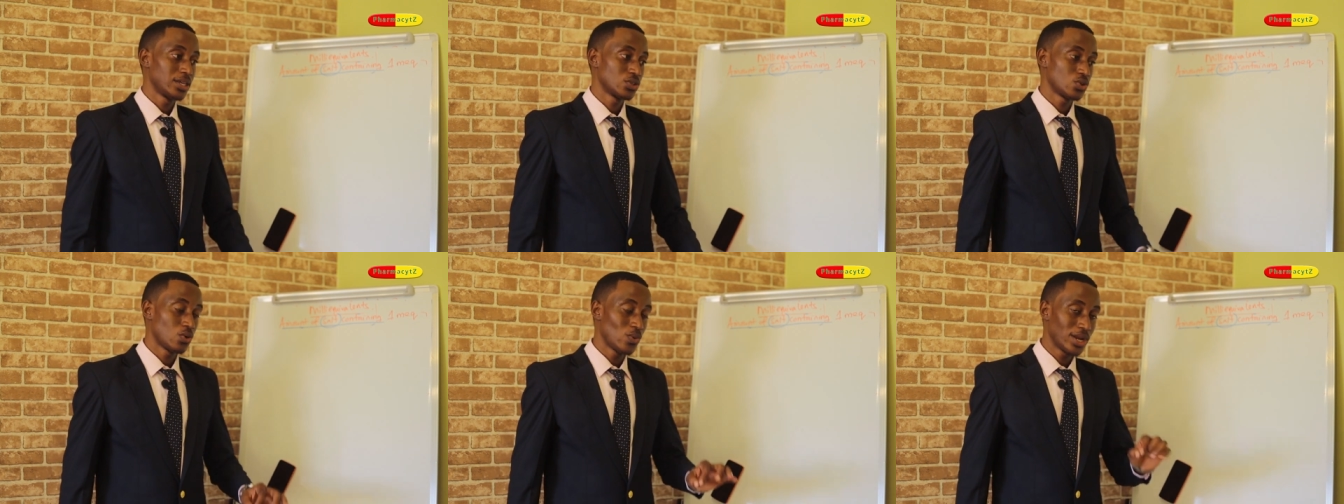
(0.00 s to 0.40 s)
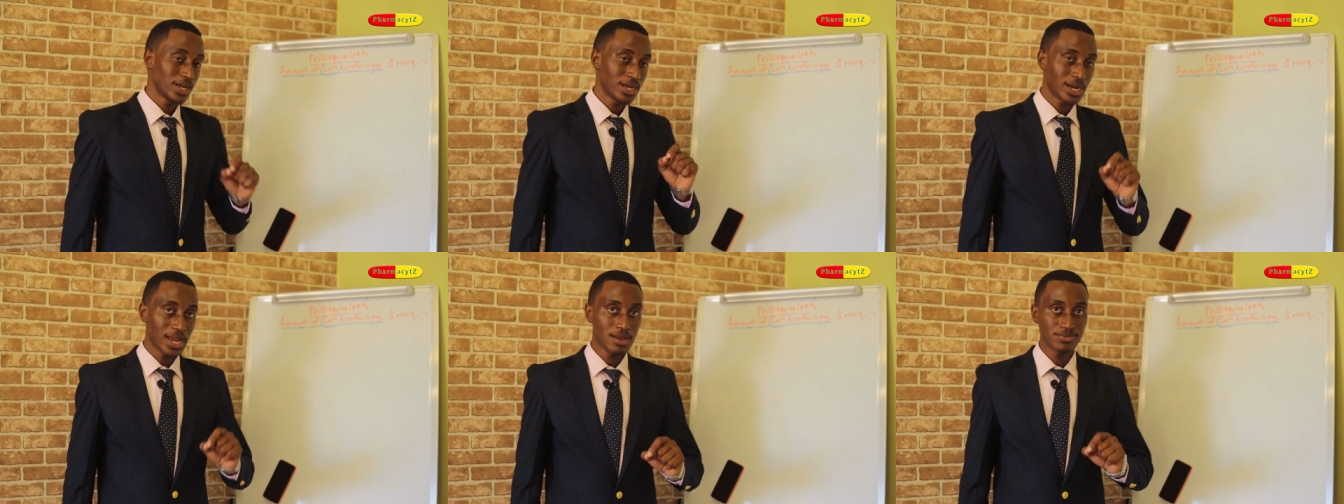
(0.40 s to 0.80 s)
So
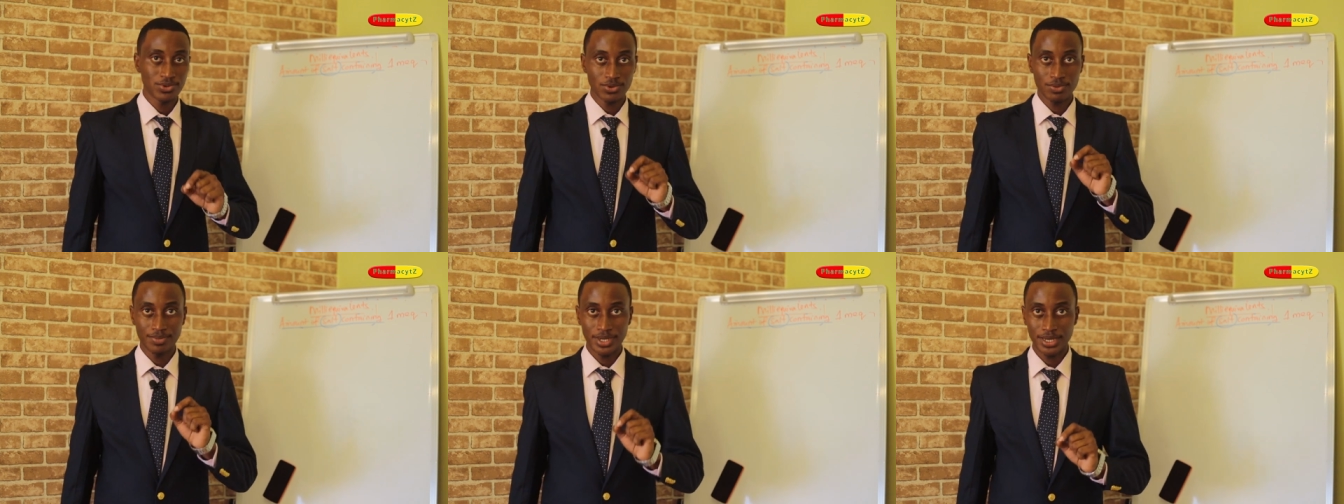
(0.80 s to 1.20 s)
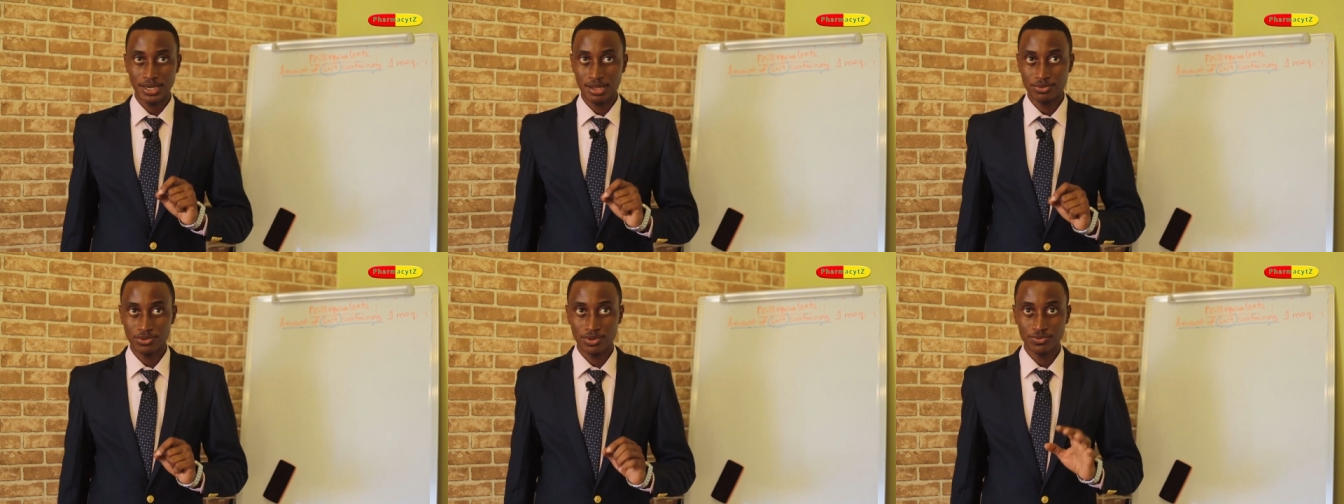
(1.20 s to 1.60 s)
when grams or
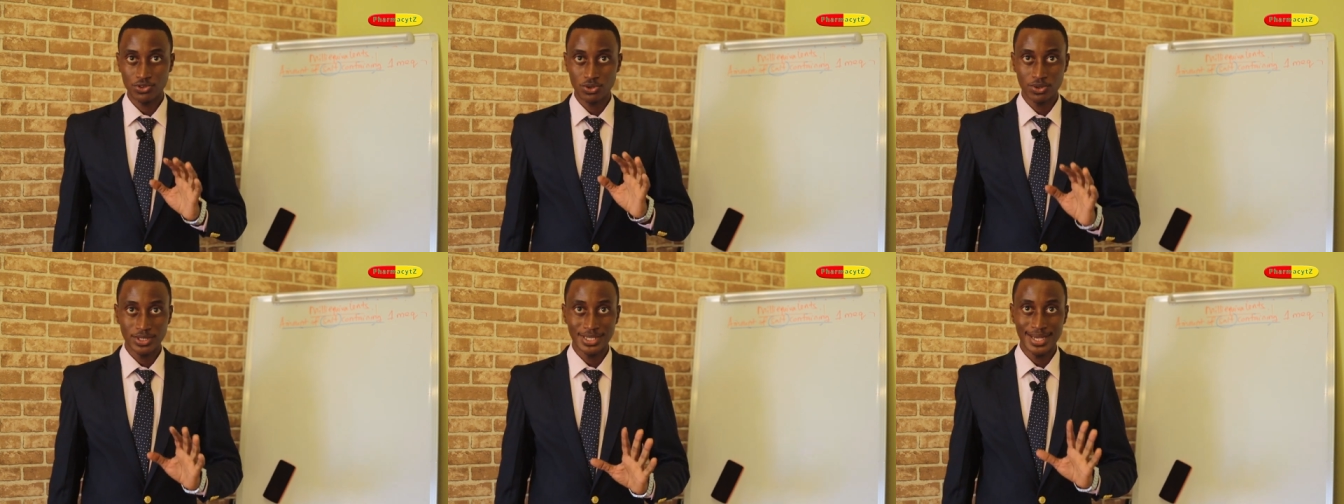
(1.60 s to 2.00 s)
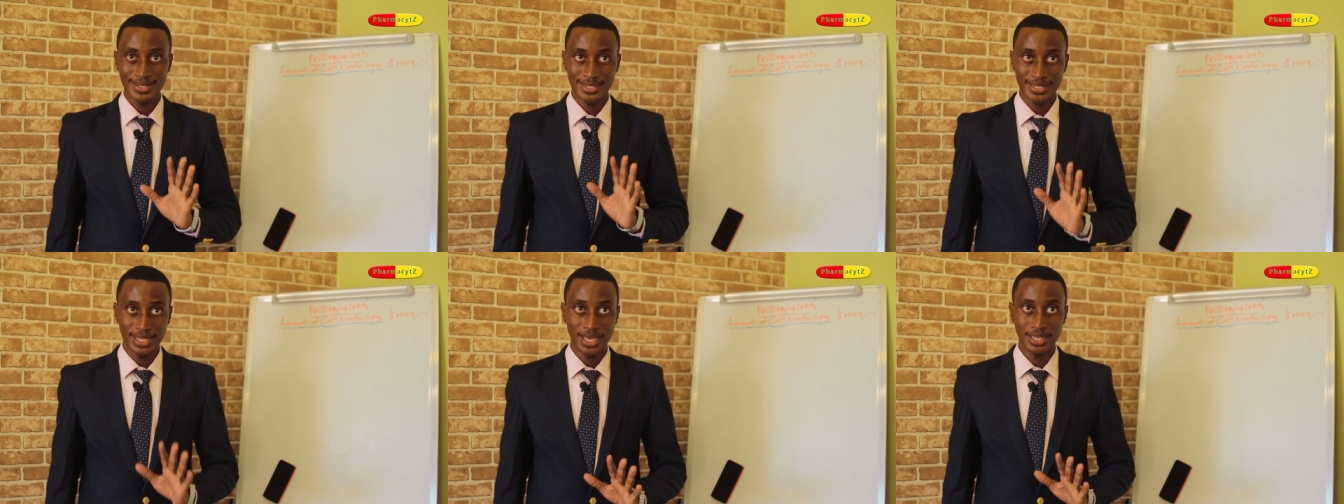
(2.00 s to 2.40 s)
milligrams of salt are
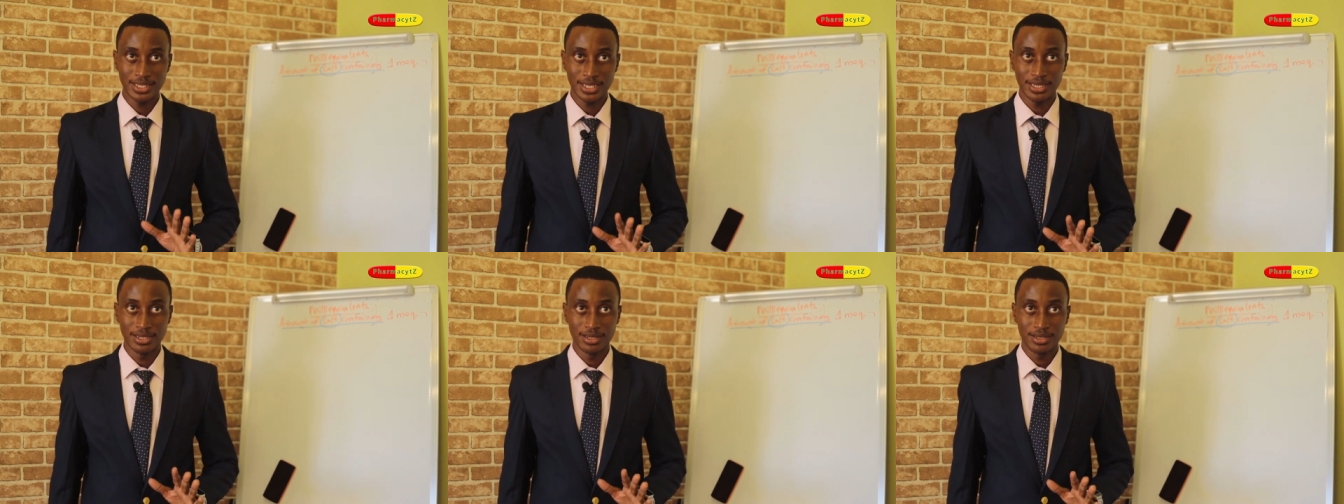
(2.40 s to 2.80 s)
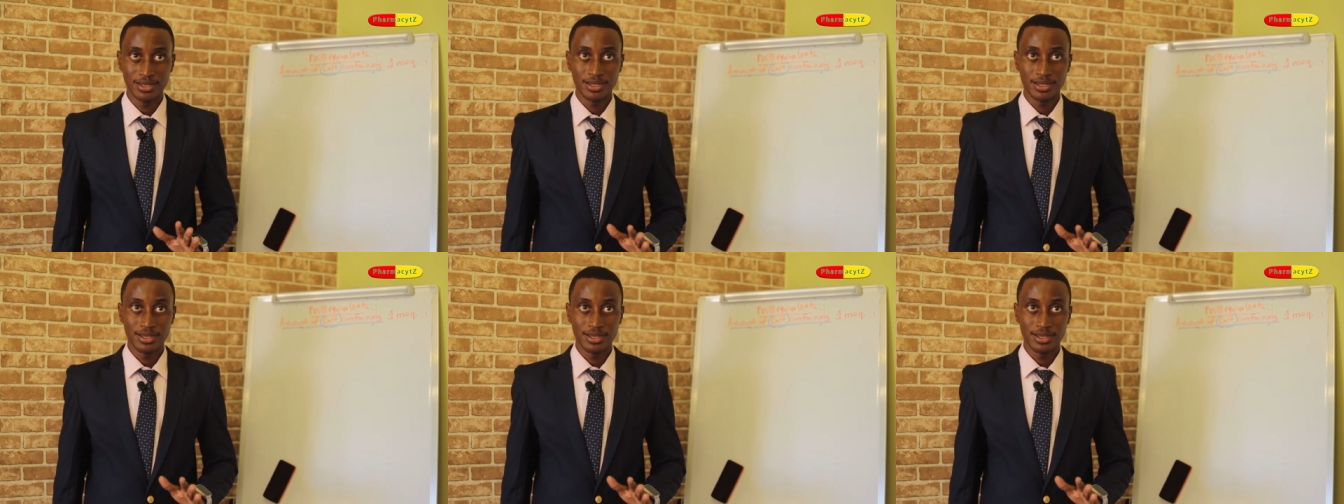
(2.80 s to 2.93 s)
stated,